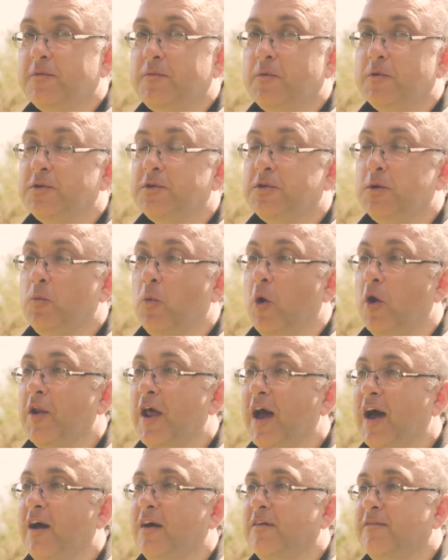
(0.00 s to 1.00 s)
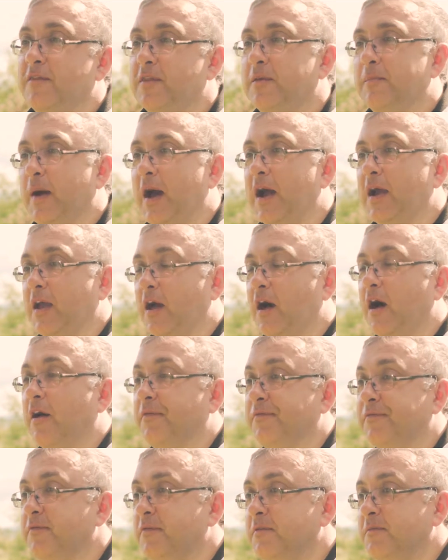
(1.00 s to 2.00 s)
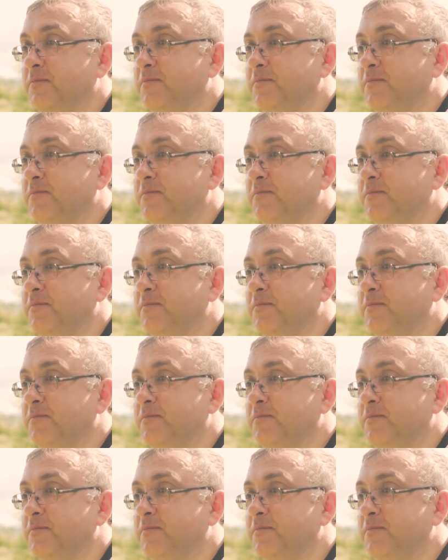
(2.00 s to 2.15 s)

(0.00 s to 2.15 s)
off wanting to do 1 hive in the back garden,